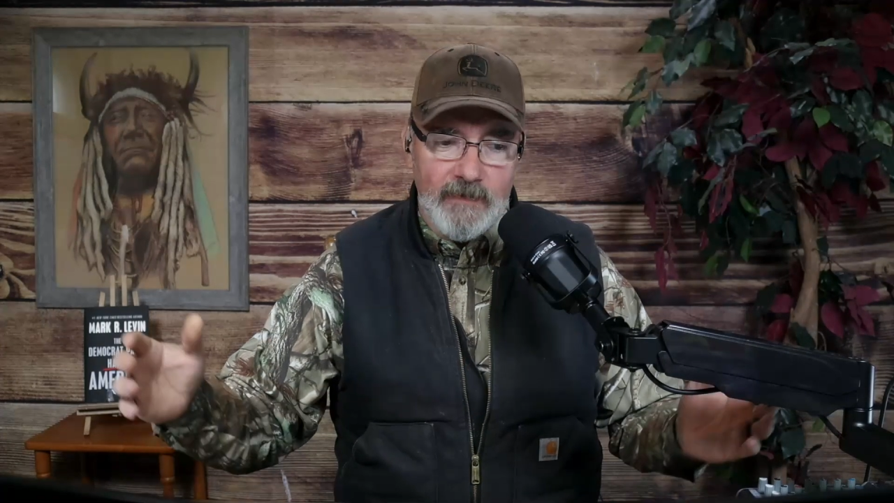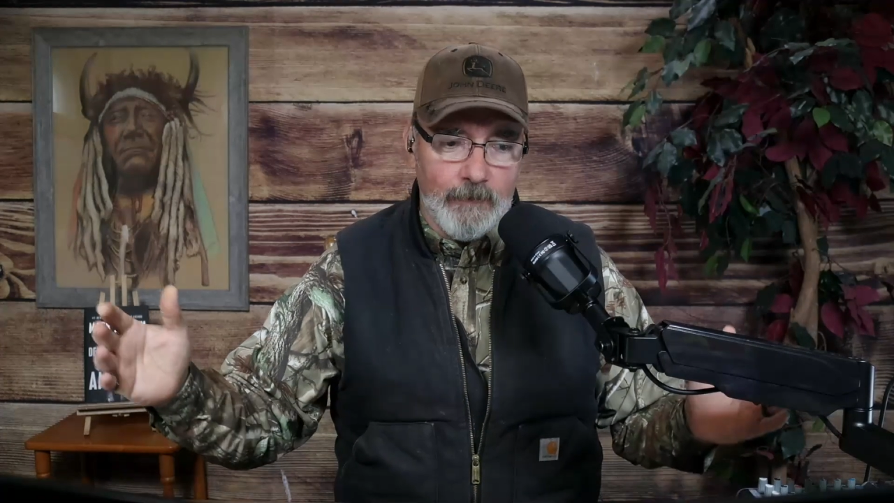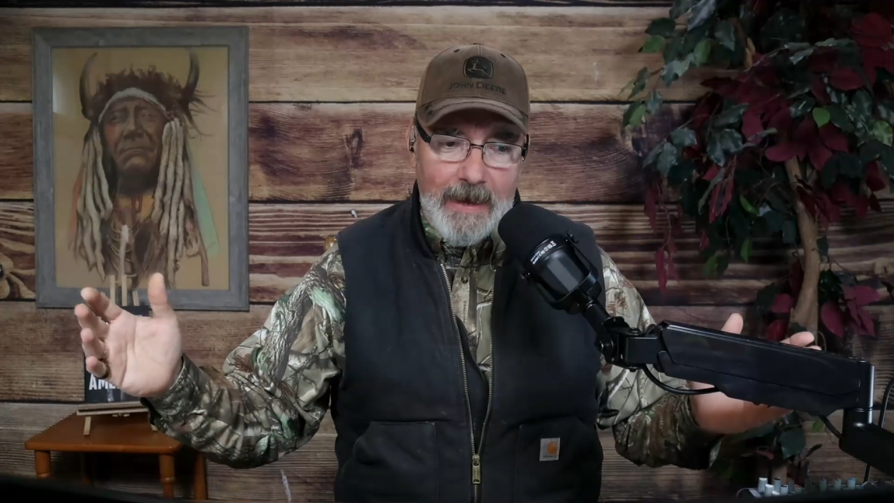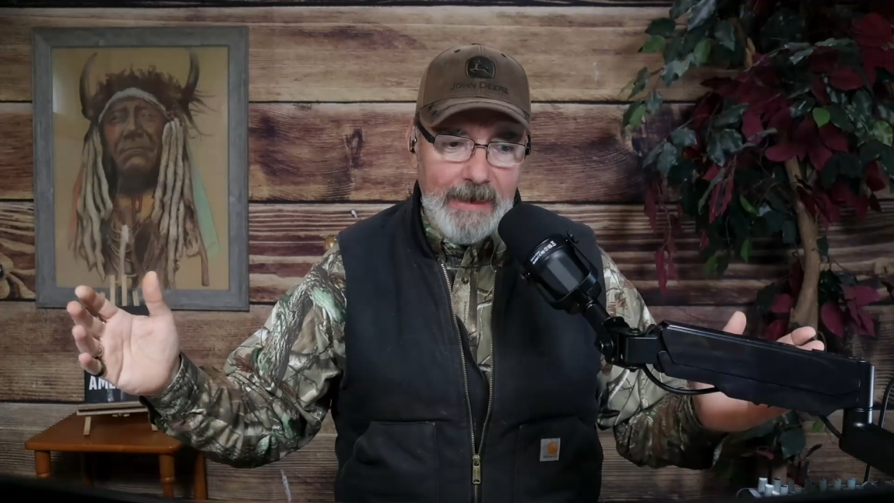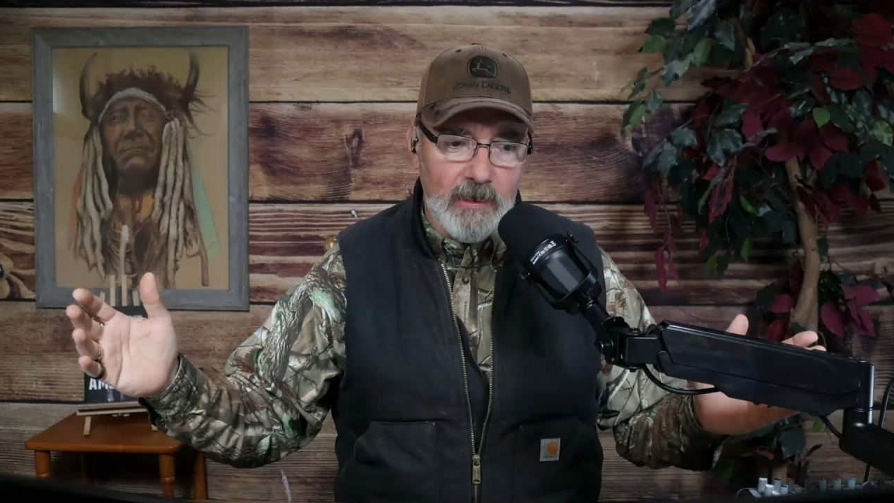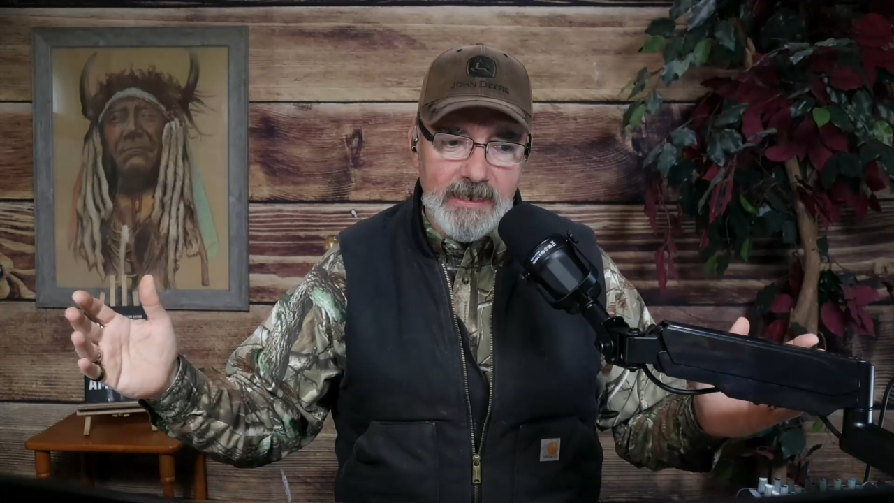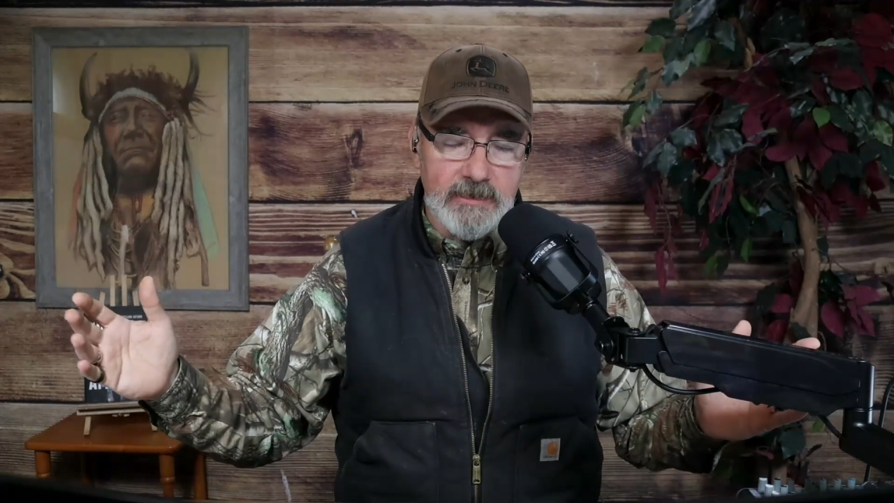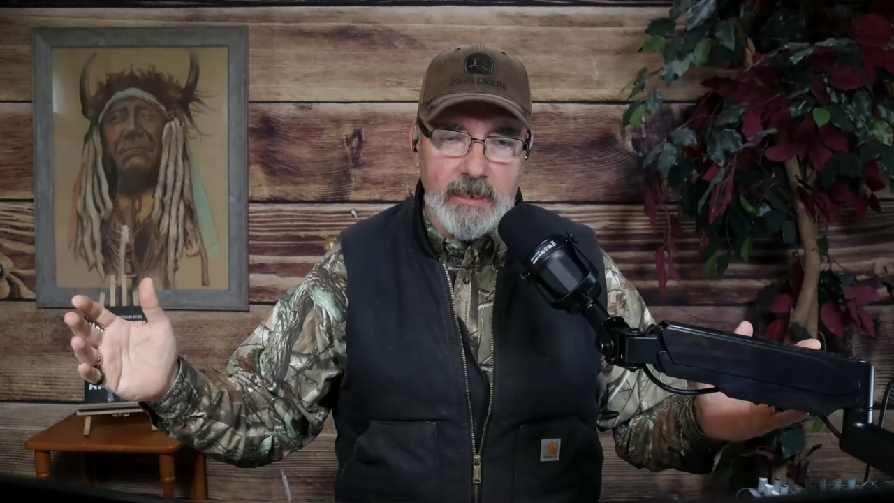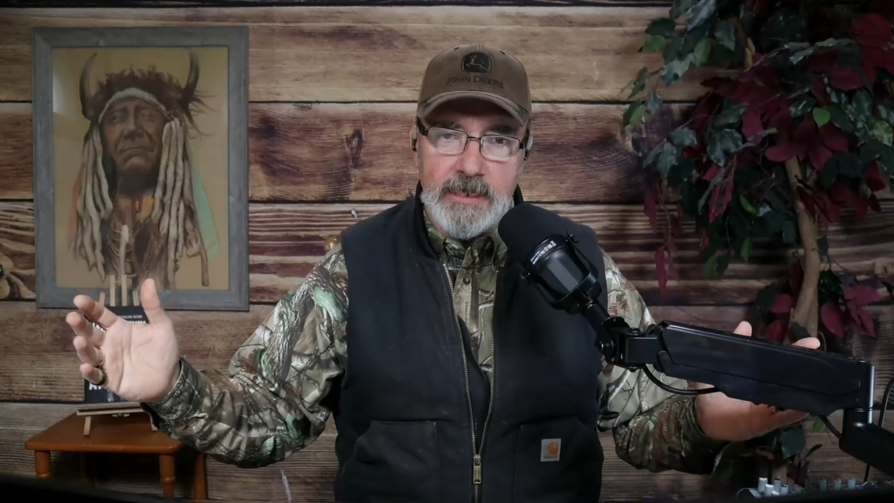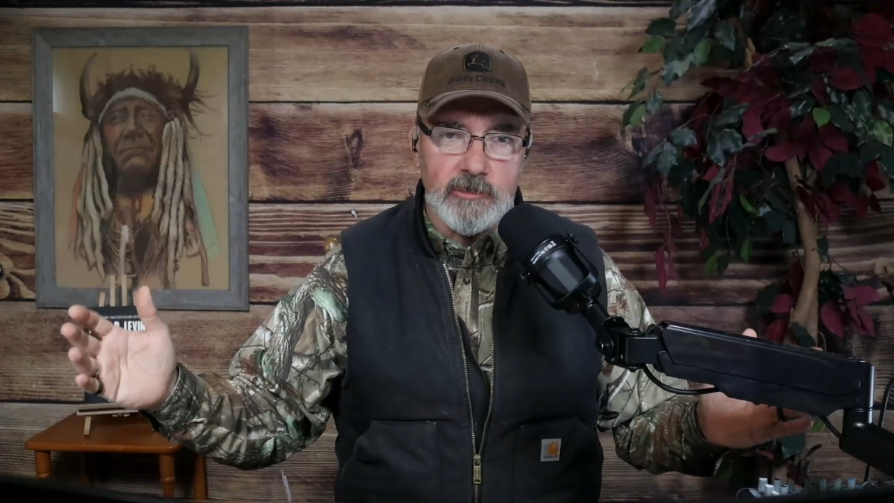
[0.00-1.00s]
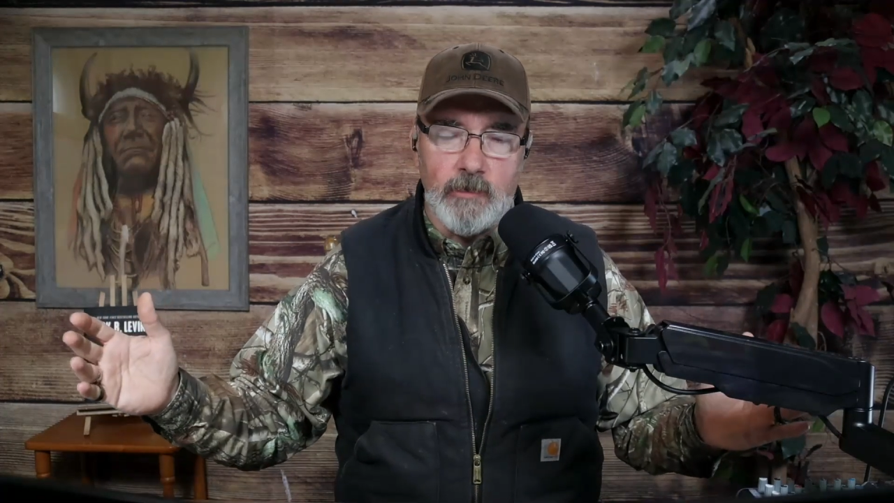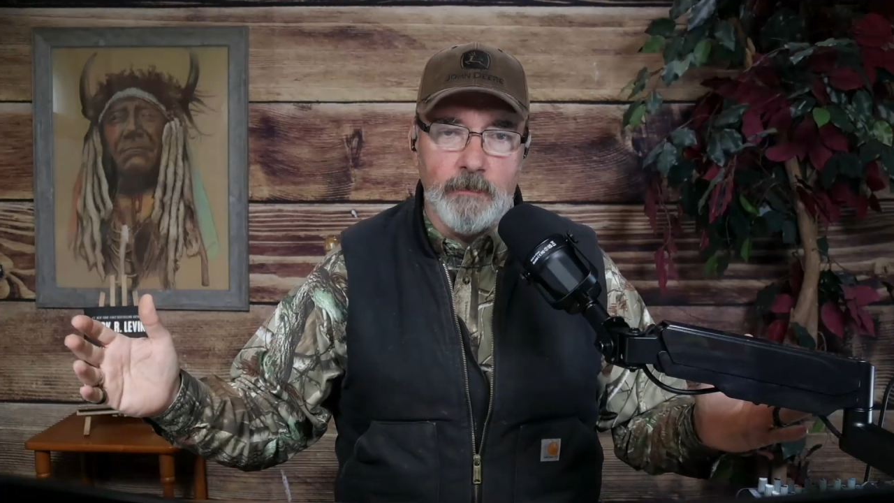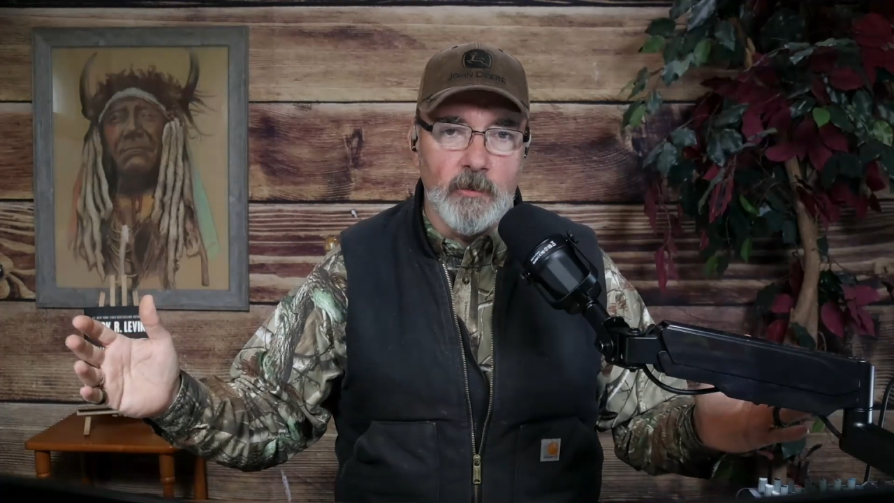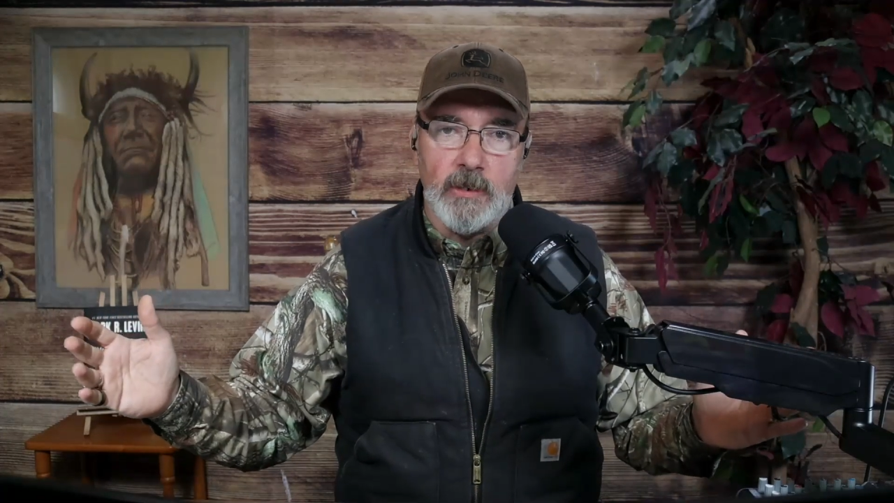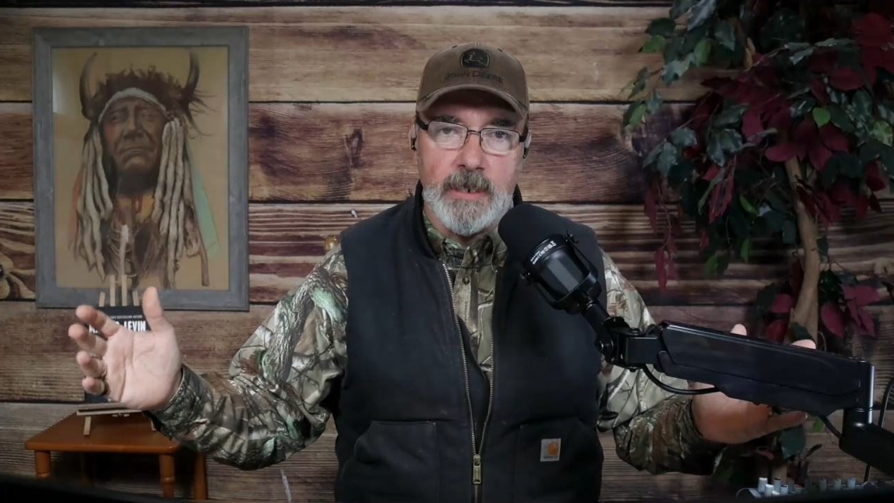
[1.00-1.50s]
The Bible is a
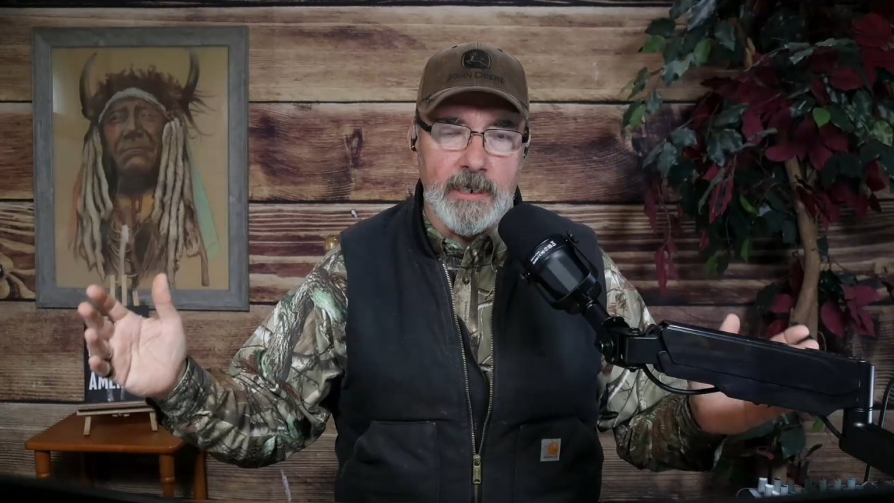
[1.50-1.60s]
history book.